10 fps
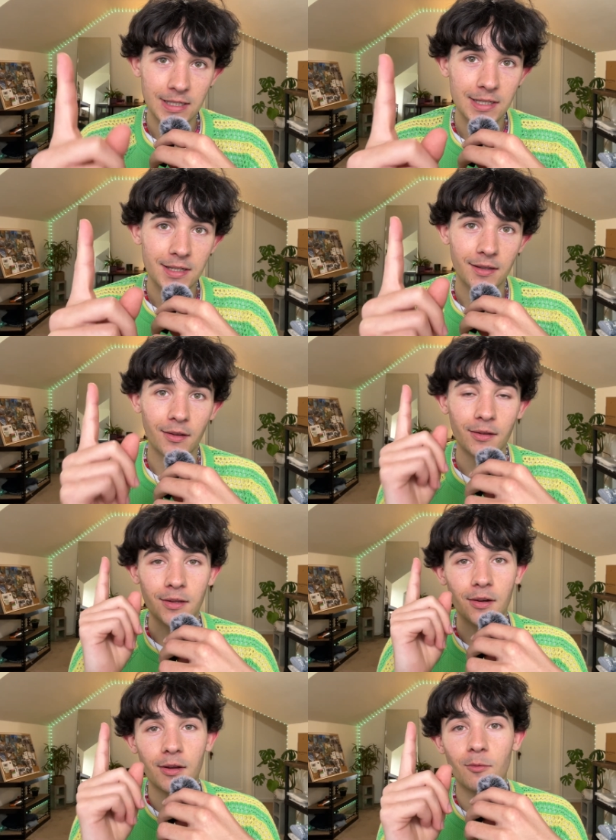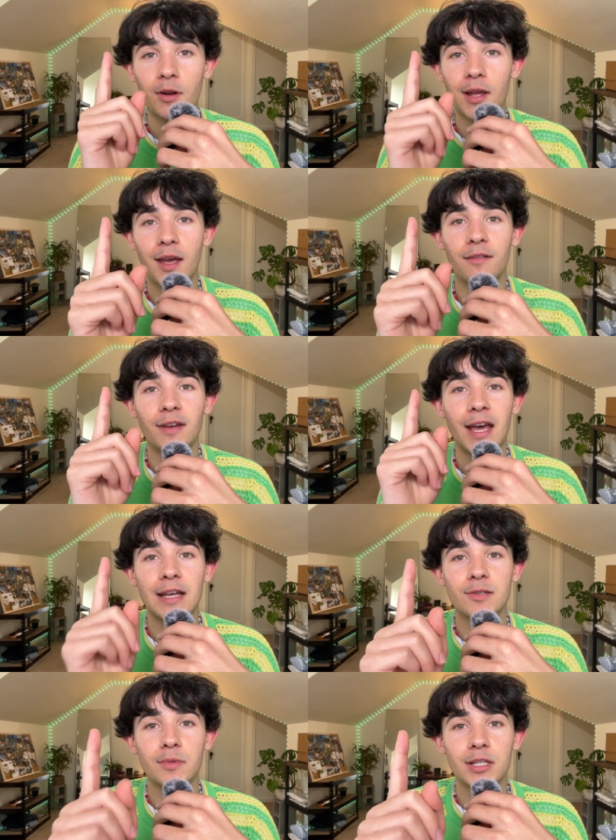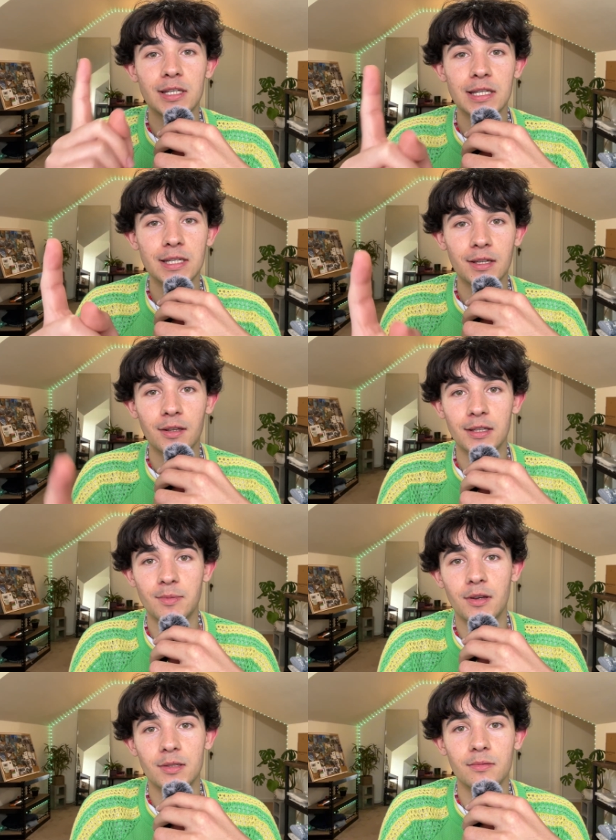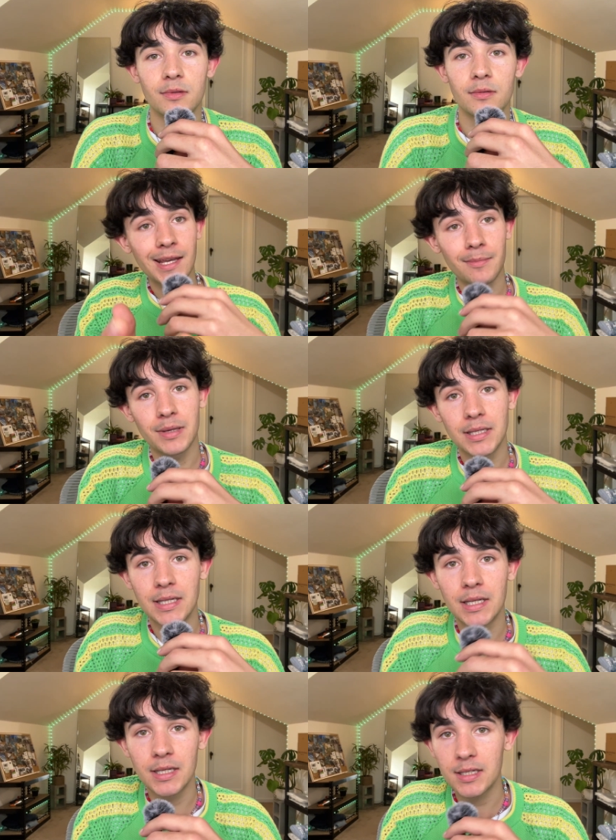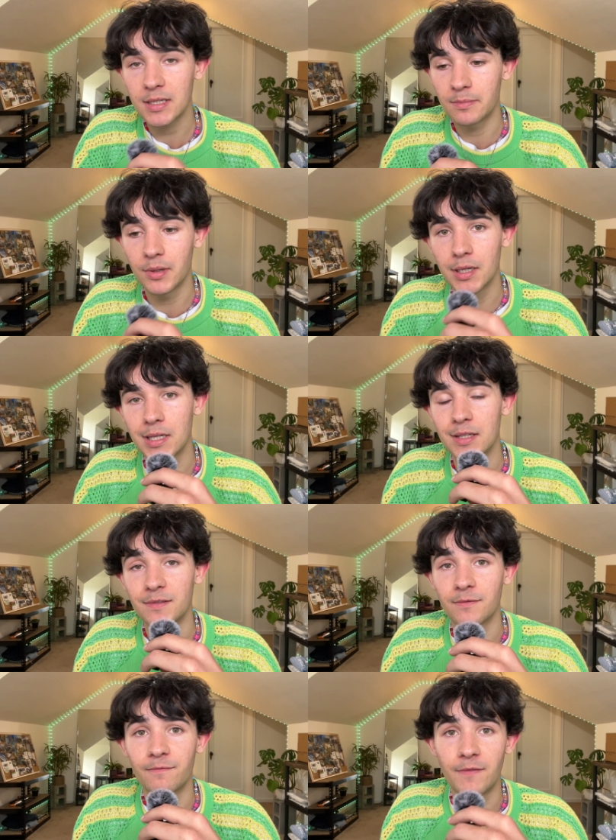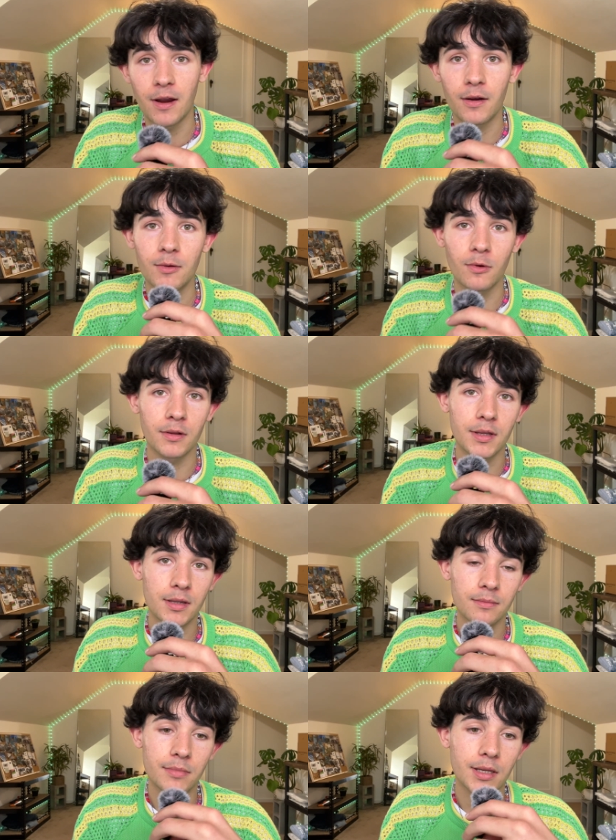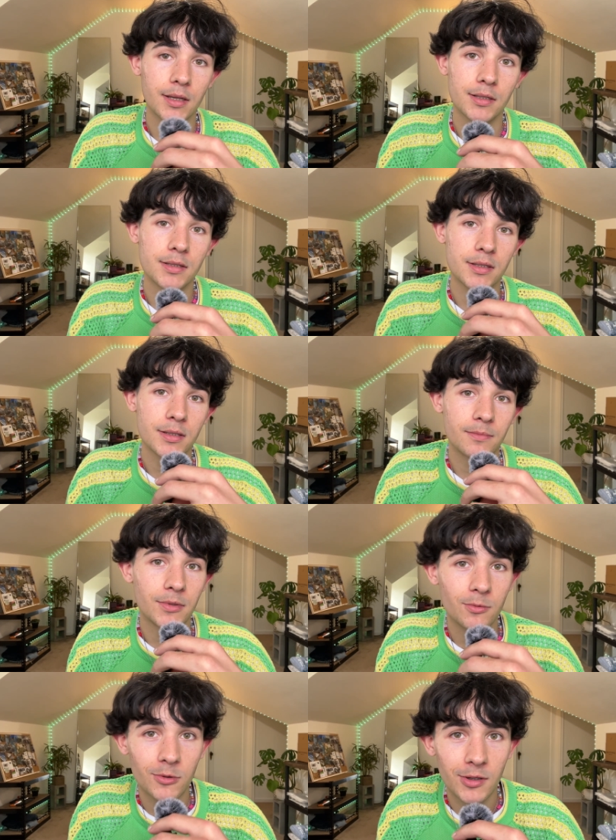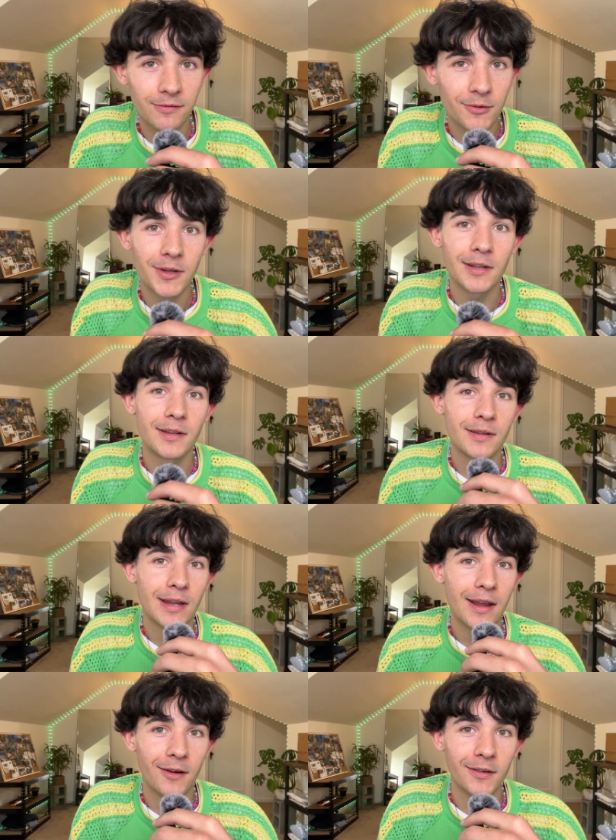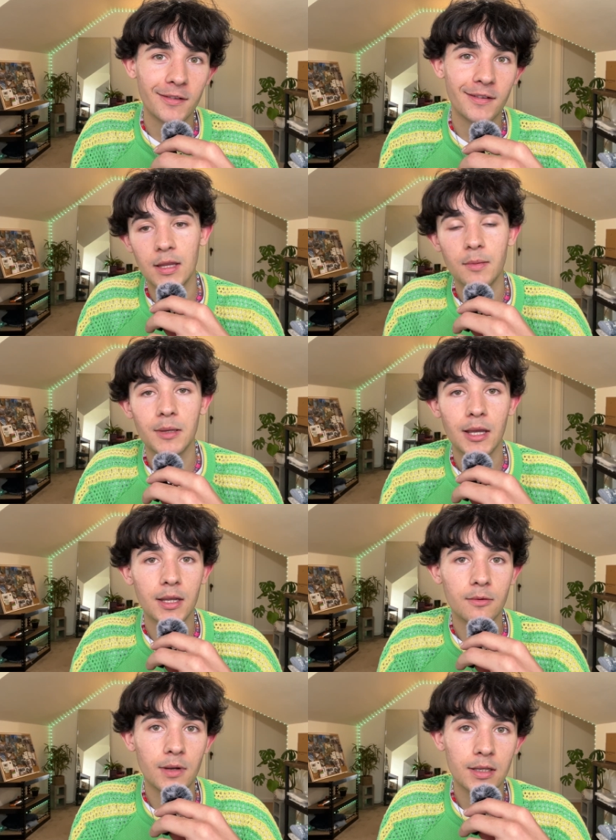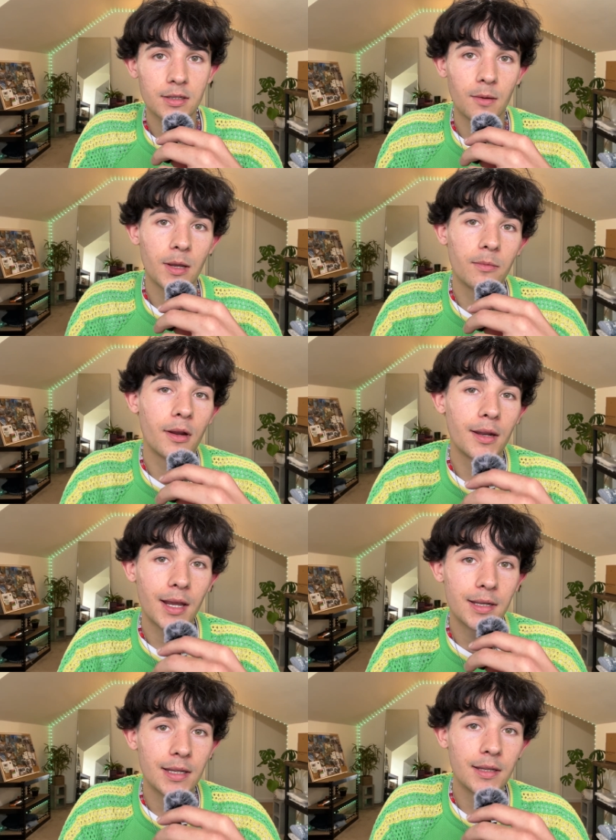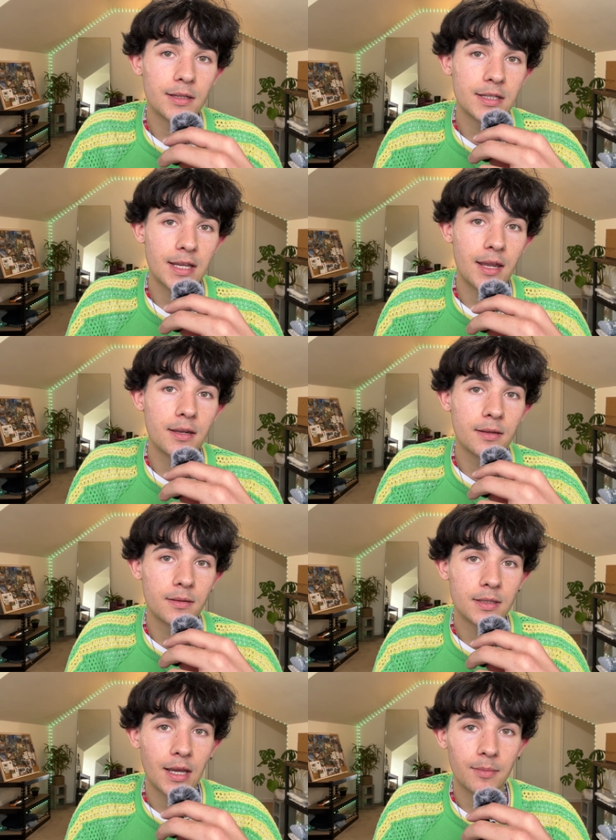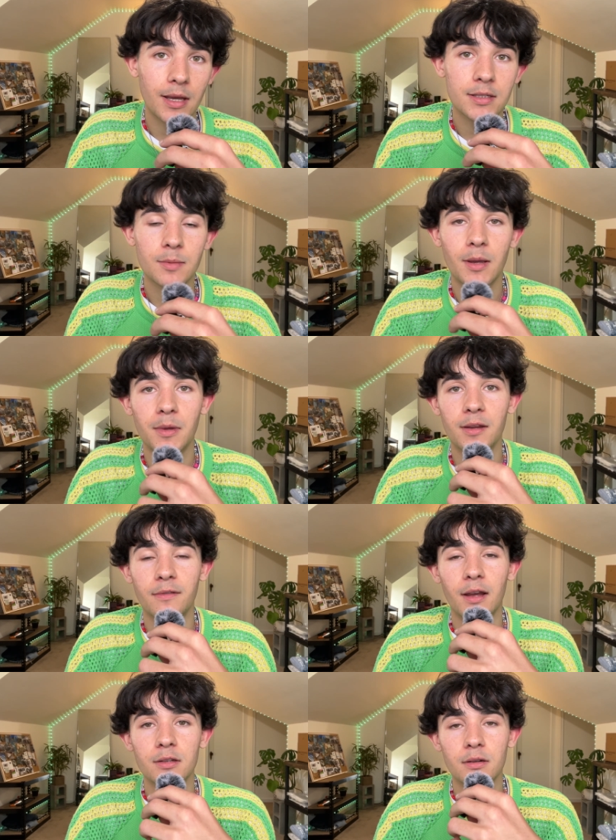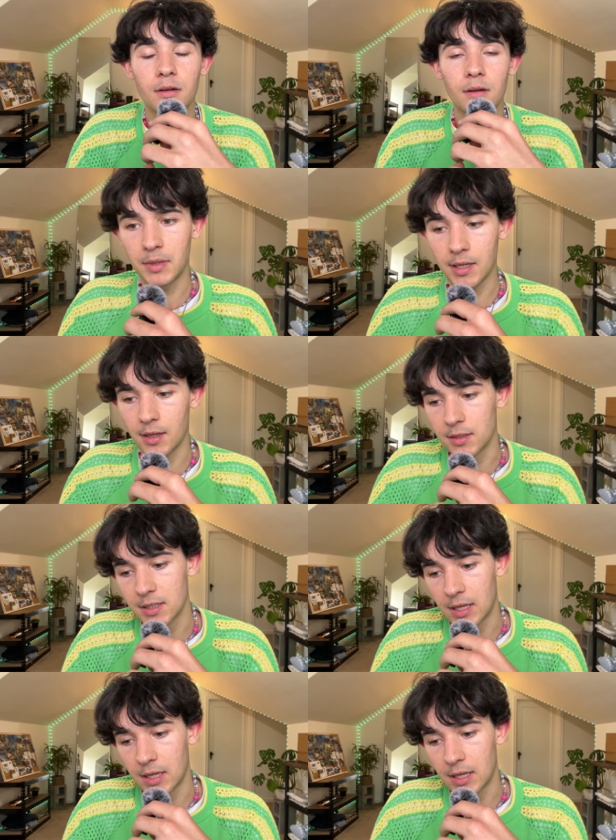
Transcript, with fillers: detail. You're gonna wanna have as much detail as possible. It can be tedious, but it is very worth it because you will avoid errors. In the beginning, when I started my brand, I didn't send tech packs to my manufacturer because